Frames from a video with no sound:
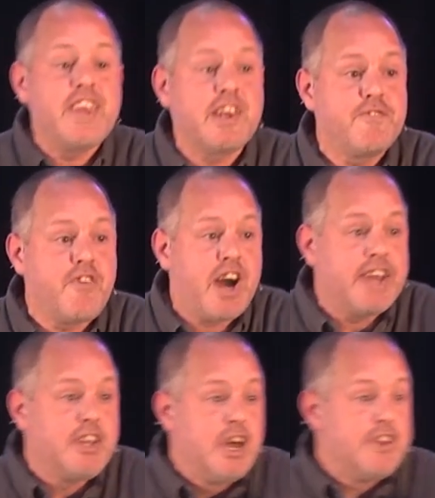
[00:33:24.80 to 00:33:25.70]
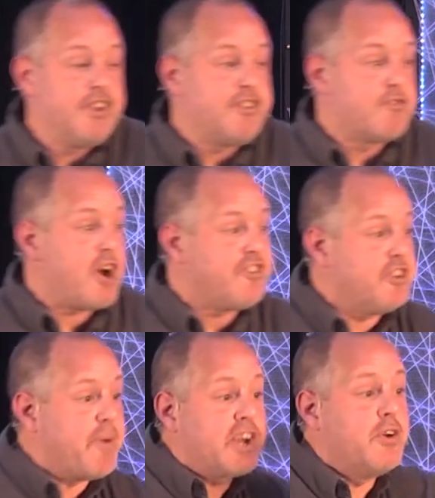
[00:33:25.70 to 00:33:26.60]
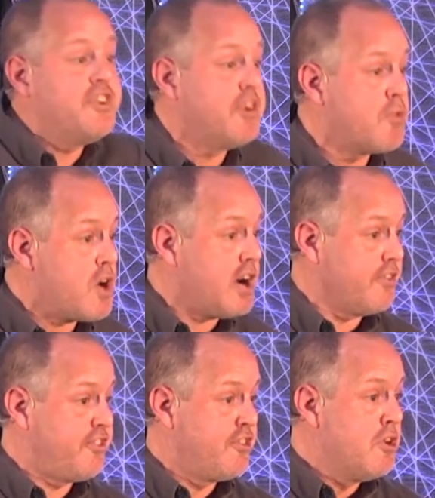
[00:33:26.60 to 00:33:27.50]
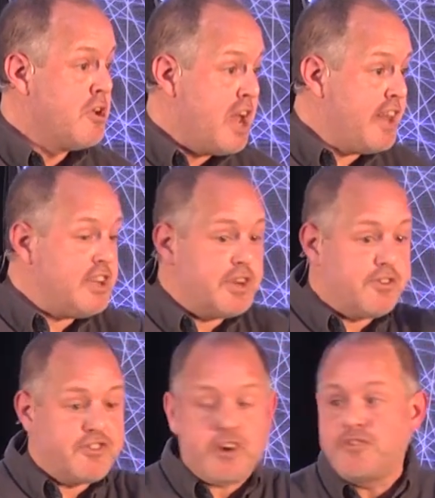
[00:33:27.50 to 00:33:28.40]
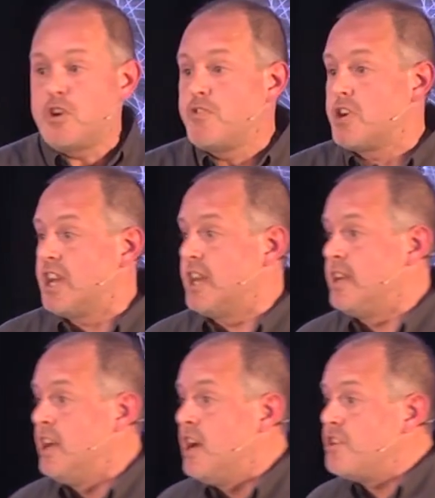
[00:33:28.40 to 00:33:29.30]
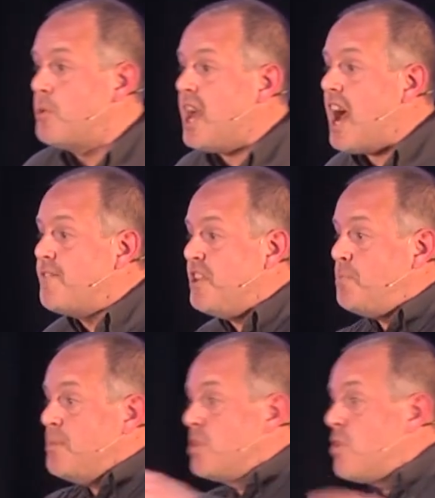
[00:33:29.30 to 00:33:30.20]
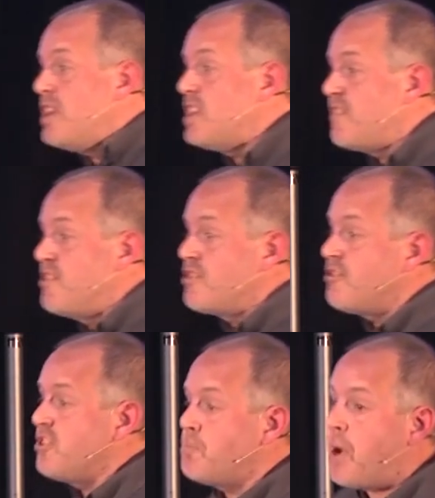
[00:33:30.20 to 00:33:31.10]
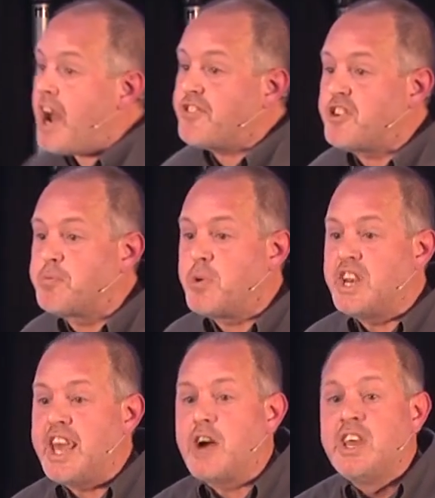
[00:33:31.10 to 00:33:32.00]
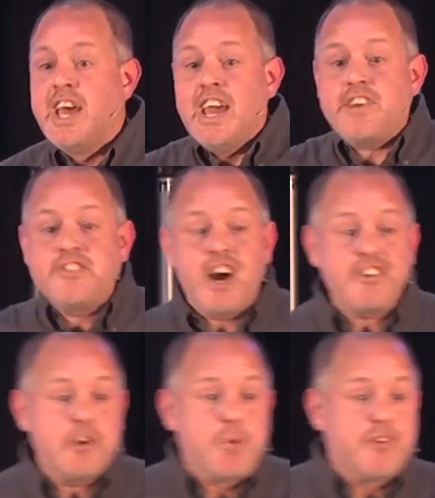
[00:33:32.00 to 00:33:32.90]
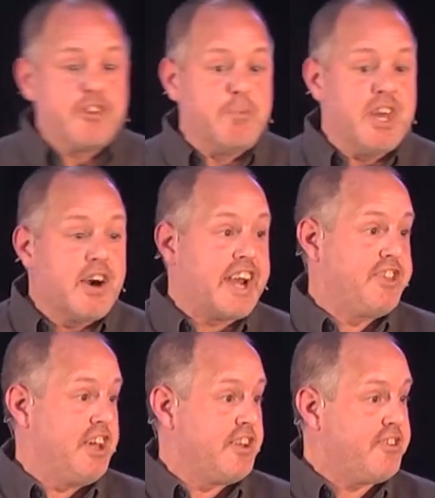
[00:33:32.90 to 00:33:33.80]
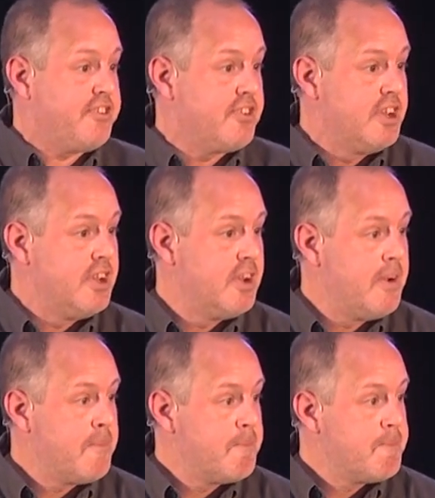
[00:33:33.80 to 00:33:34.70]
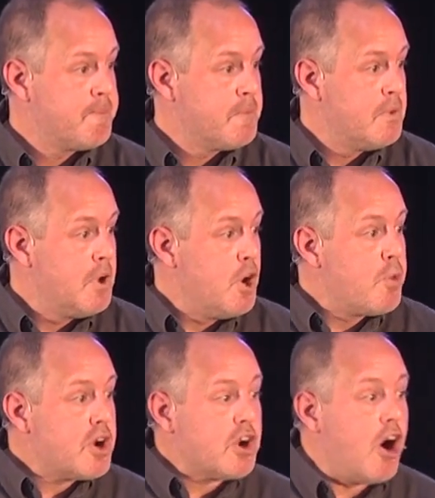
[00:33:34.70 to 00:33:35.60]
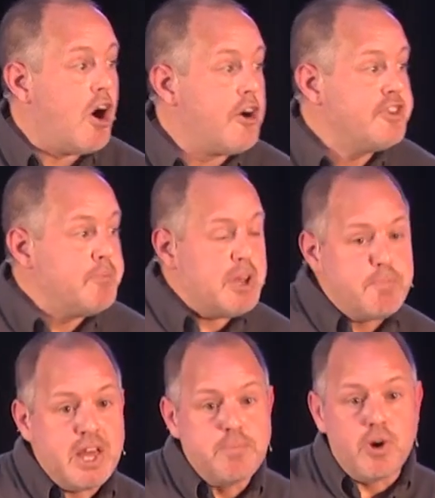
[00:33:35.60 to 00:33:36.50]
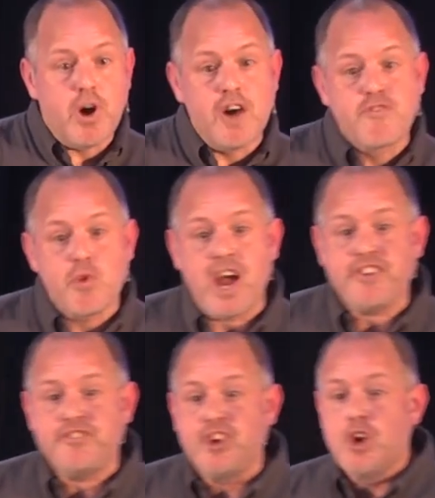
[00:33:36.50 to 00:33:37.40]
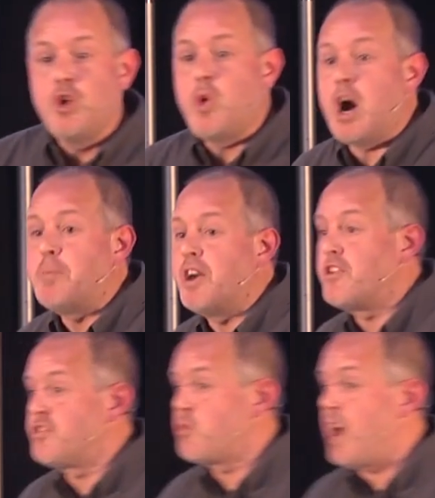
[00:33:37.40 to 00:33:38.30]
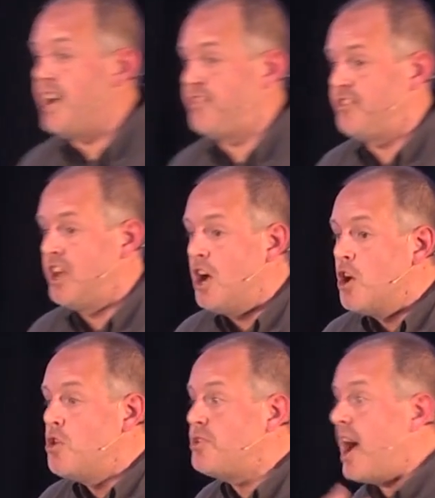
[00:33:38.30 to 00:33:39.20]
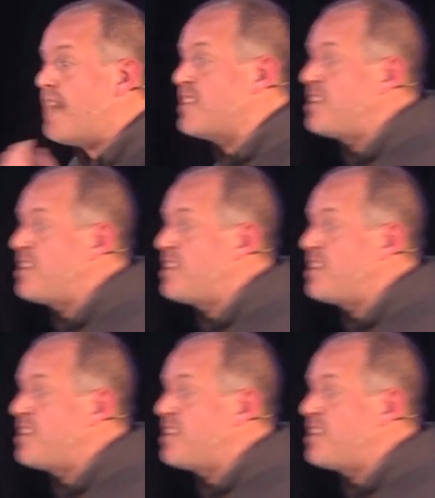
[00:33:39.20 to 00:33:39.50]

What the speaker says: they can find sense of rest is by going somewhere else. And then it starts over again. So we have these people going to different churches, pastors burning out. It's not supposed to be like this. We're called to be people of rest who help others rest, who have a